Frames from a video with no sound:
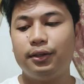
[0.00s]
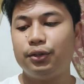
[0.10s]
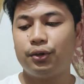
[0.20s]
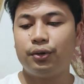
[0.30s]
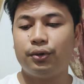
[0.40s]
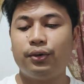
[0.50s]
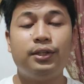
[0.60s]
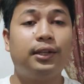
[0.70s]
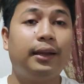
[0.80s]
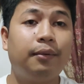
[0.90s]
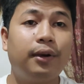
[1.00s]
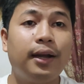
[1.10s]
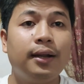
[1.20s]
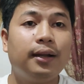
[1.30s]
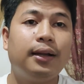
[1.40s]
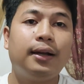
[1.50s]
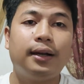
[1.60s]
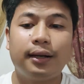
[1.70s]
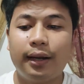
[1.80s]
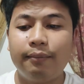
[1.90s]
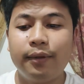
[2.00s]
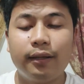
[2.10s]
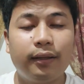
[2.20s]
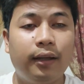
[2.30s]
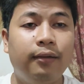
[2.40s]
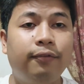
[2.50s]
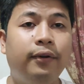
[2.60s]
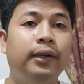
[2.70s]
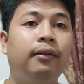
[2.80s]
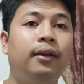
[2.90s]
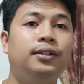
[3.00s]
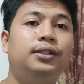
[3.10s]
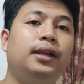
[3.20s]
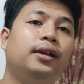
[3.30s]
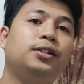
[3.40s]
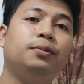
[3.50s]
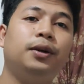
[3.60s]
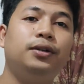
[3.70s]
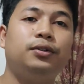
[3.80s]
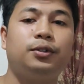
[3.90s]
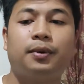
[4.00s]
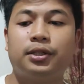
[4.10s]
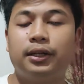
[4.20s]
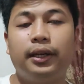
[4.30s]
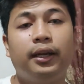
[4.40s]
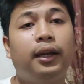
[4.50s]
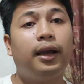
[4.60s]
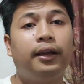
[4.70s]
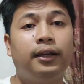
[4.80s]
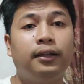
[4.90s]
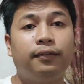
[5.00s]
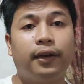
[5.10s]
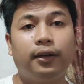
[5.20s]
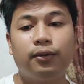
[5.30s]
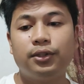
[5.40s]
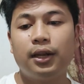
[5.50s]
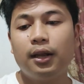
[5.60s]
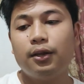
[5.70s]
So disclaimer lang, I'm not a fragrance expert, so especially in identifying notes.